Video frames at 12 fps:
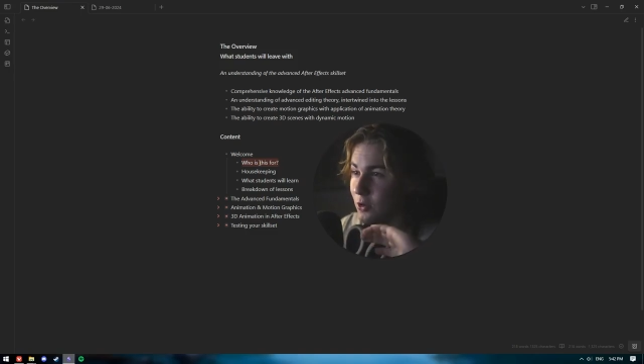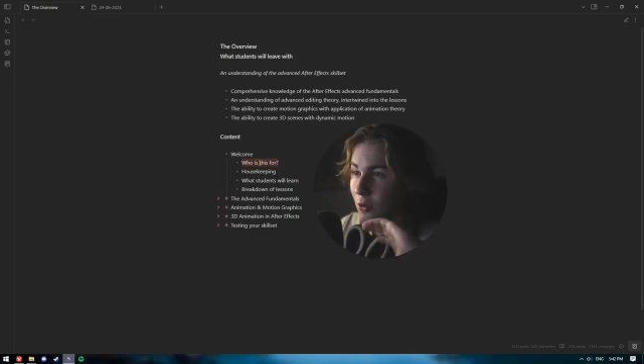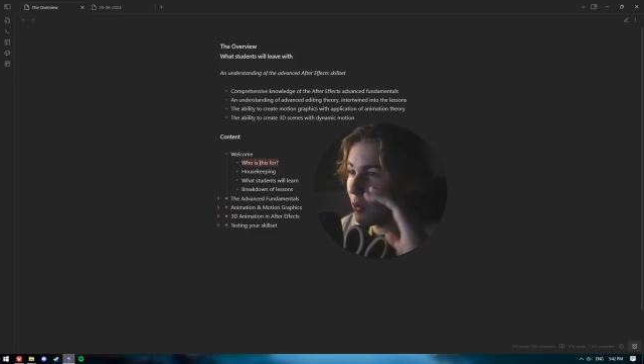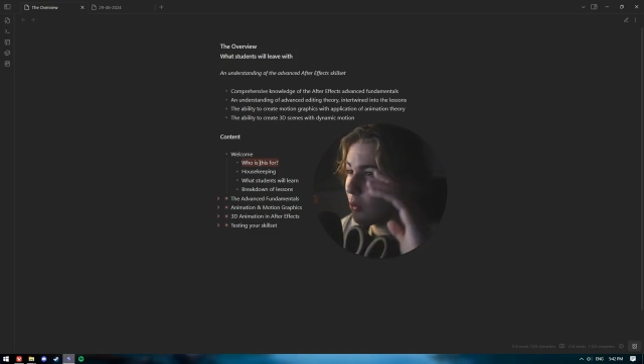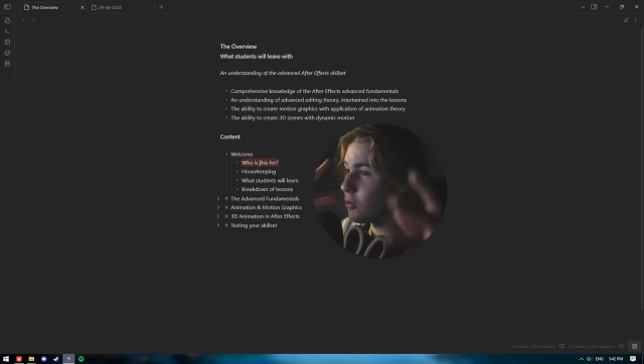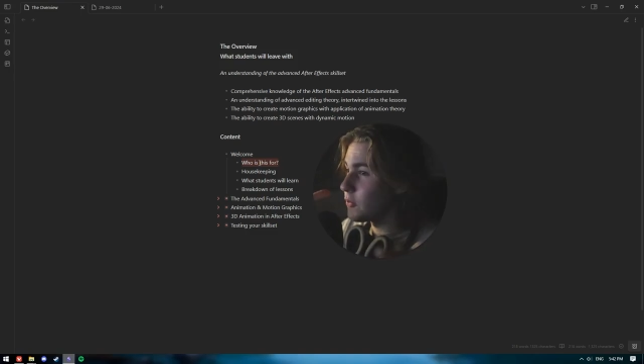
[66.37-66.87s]

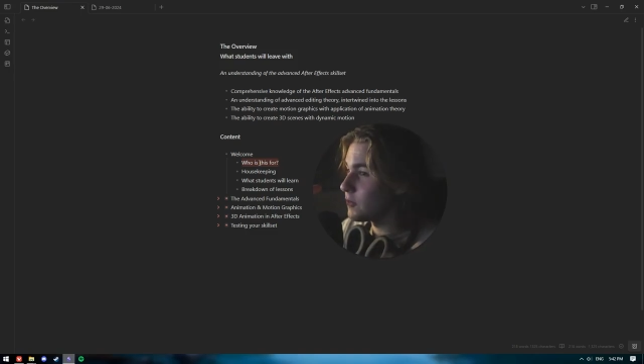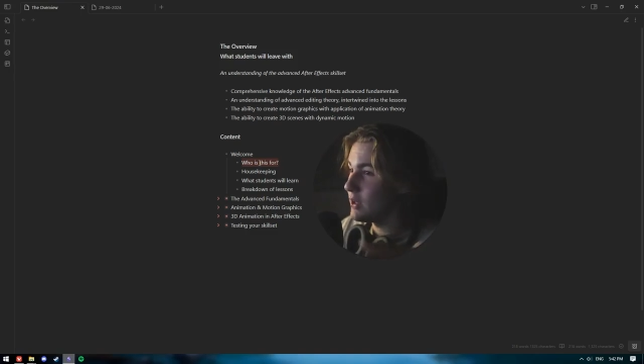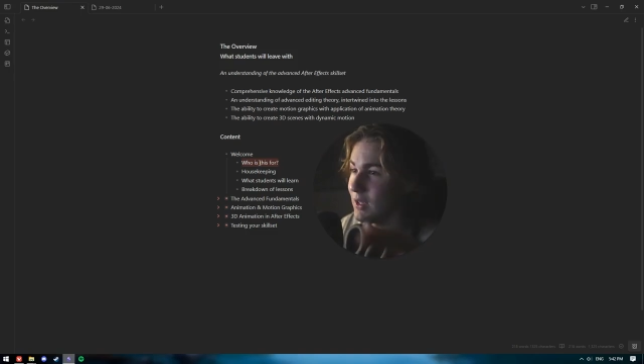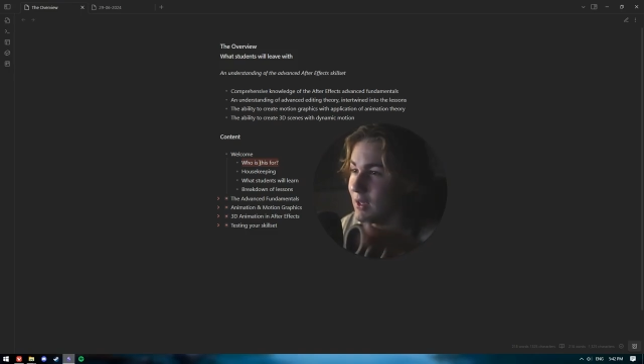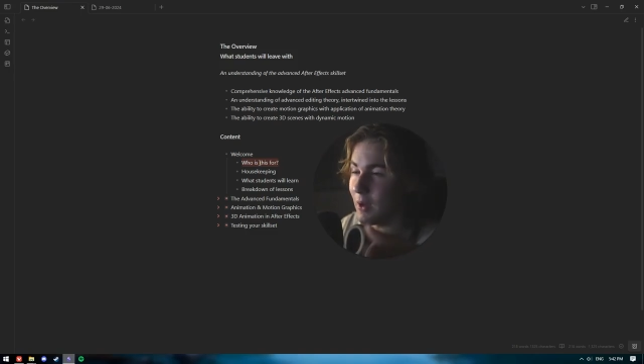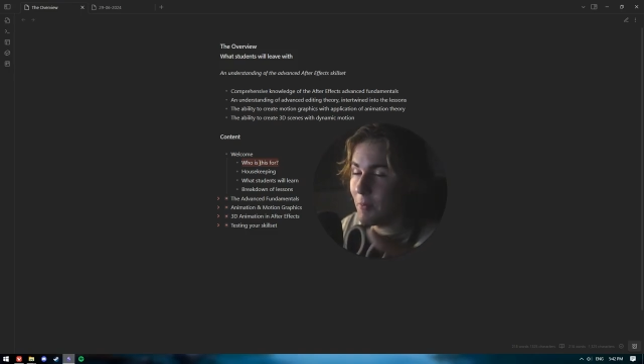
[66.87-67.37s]
all of
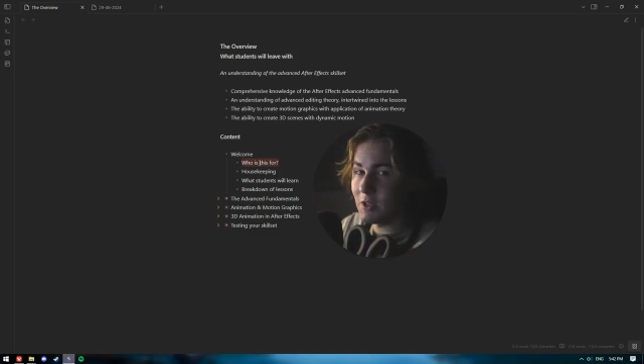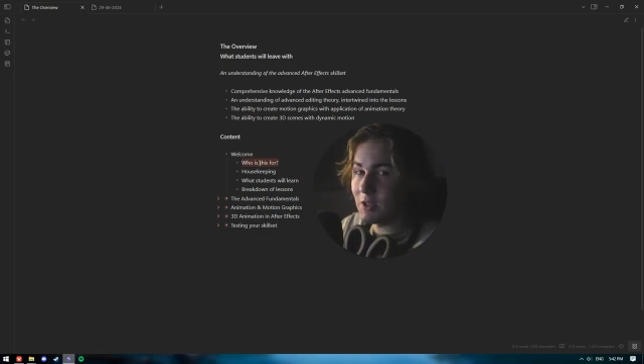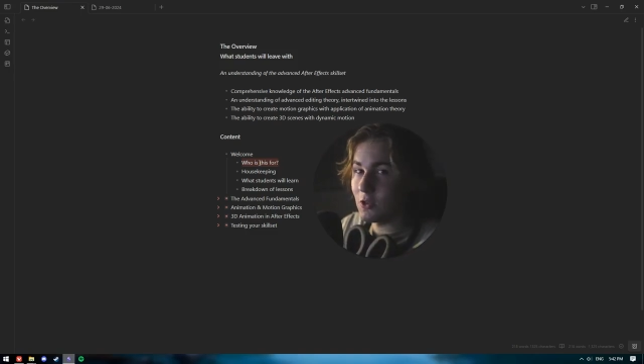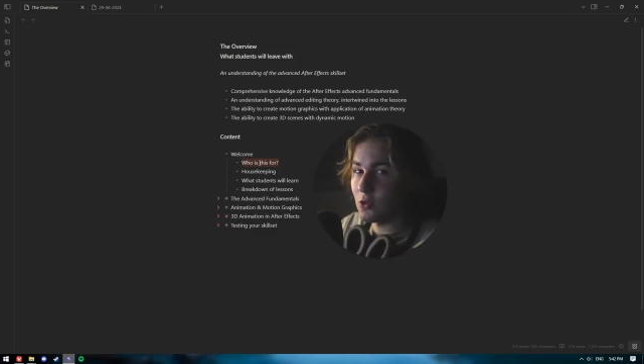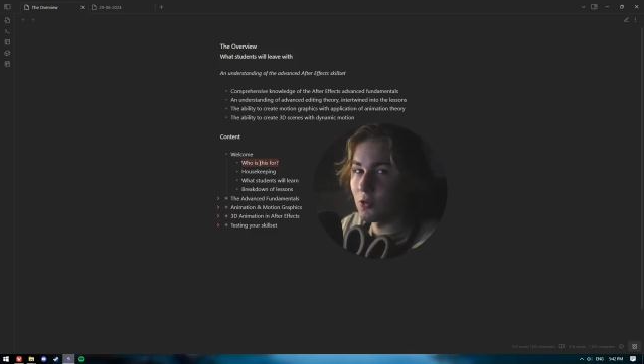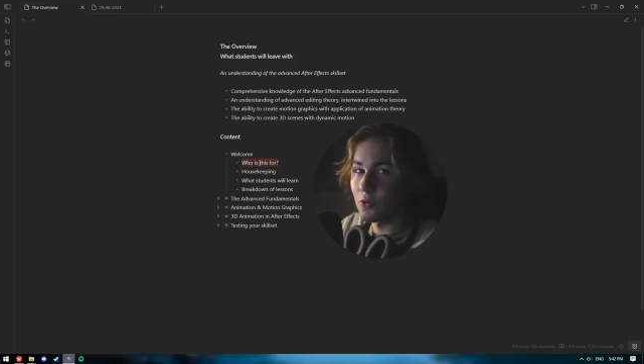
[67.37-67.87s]
the amazing
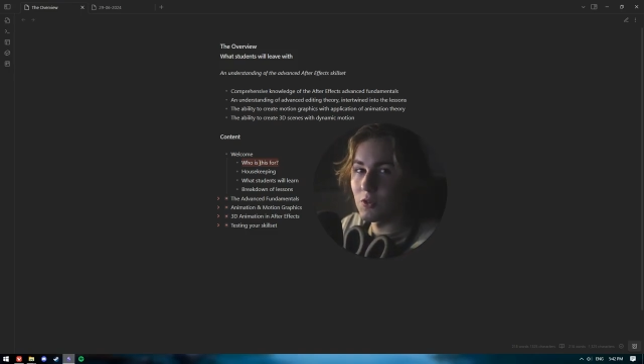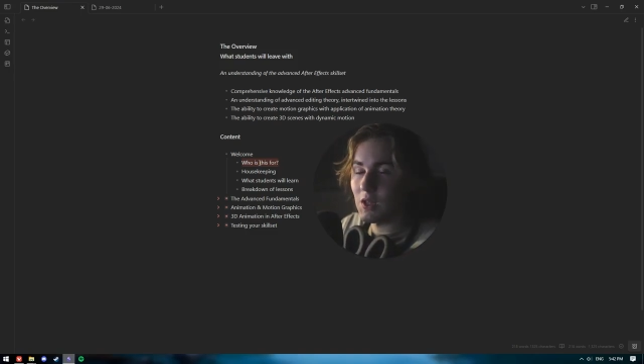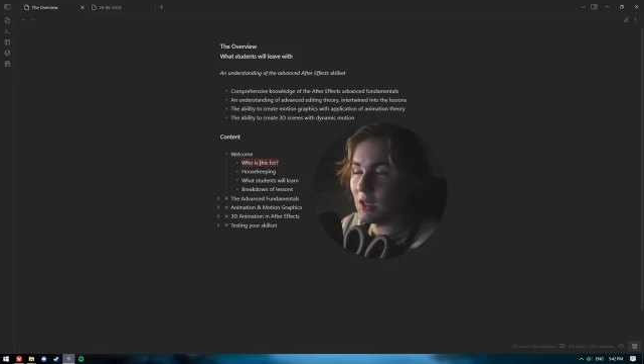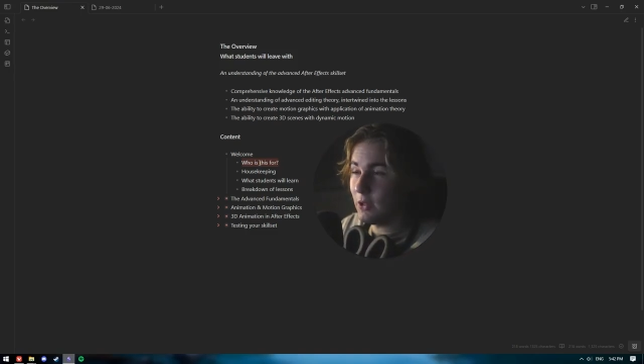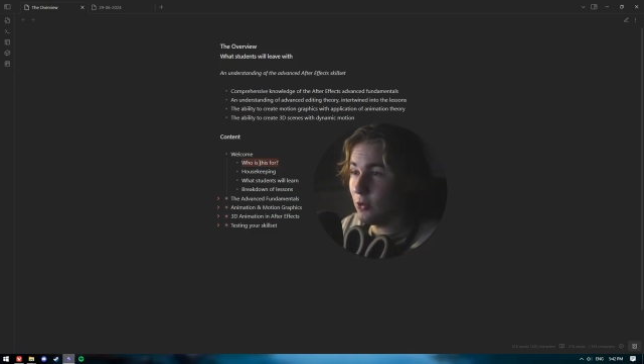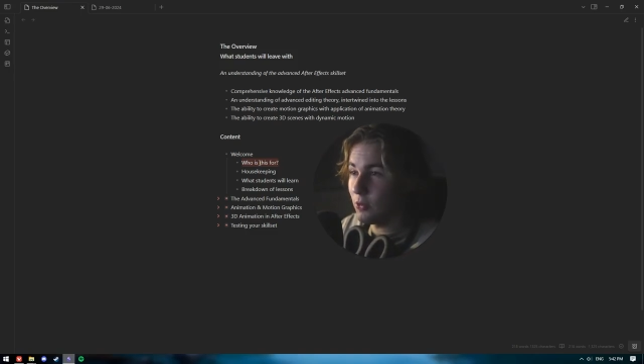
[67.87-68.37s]
tools that
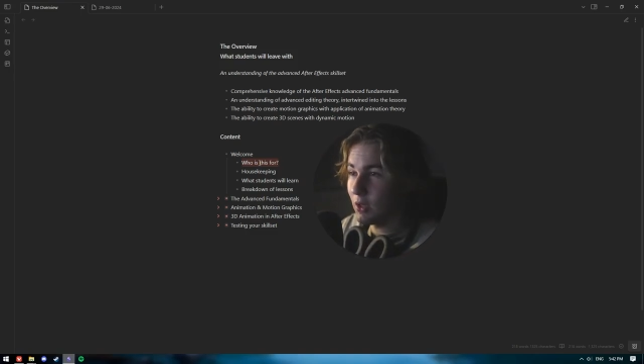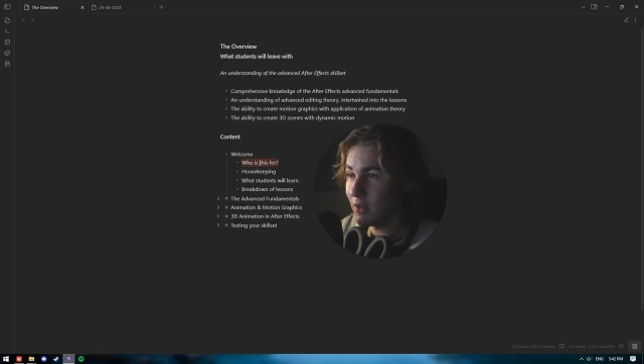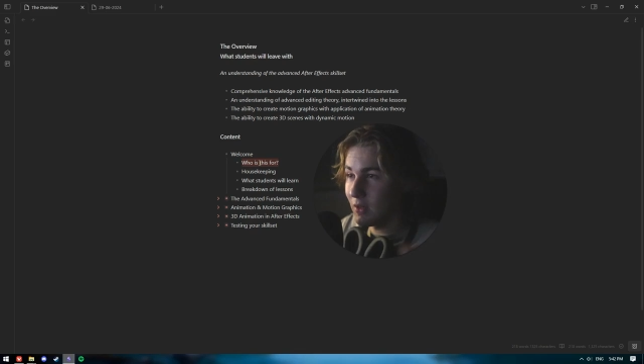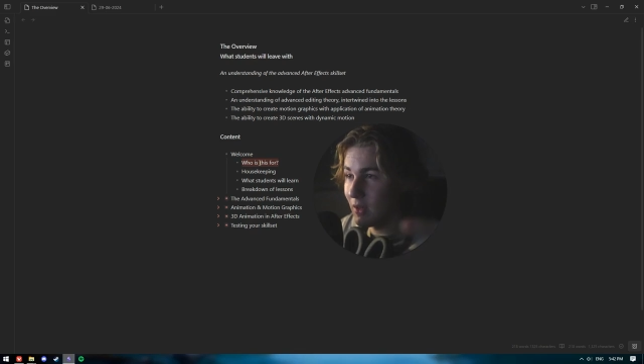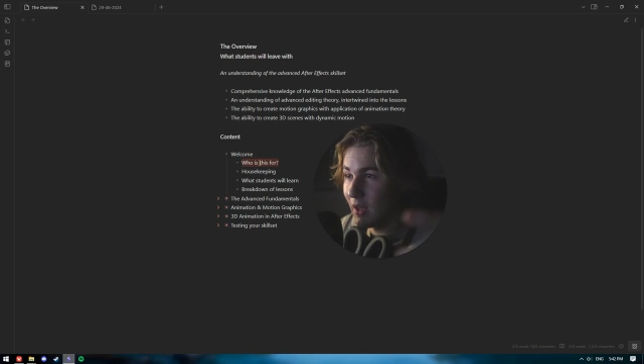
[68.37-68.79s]
you can